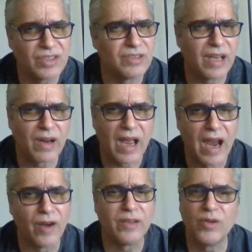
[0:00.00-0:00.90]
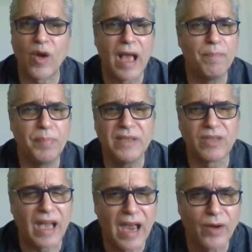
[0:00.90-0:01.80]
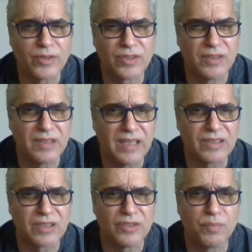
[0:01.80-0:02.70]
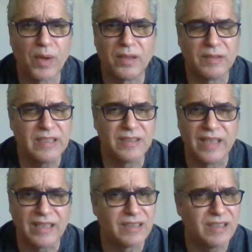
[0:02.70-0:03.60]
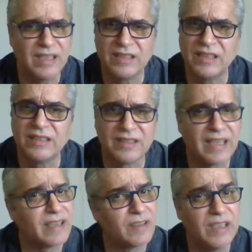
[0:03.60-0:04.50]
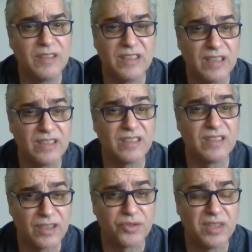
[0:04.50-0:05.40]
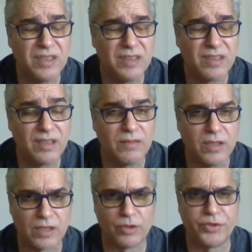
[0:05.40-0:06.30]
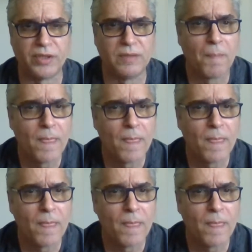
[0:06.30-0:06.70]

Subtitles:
And addictions are hard. You know, I beat the hardest addictions, but this nicotine is like, this nicotine